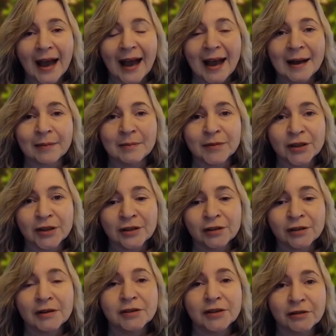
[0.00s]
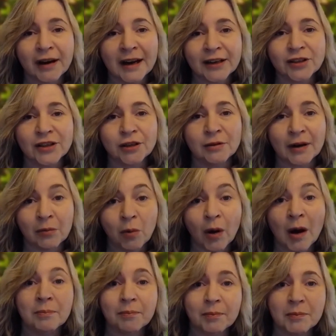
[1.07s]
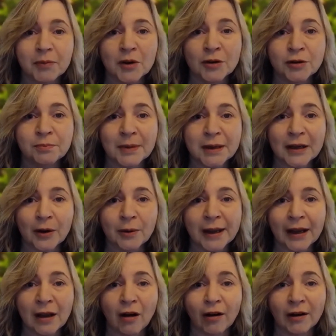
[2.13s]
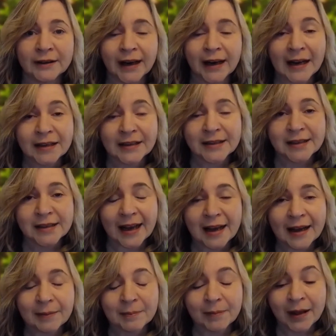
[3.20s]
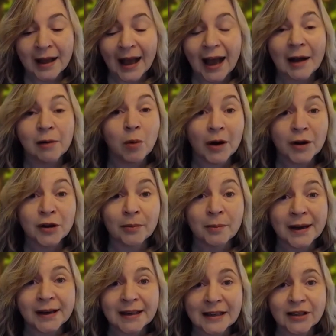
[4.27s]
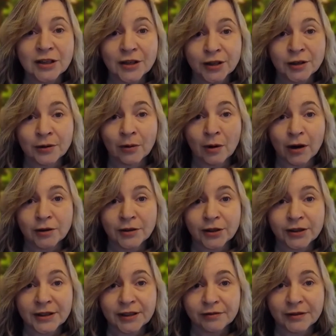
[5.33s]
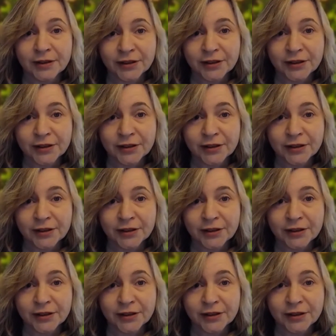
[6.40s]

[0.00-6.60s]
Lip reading: to direct you in what could be going on and what you might need to do under different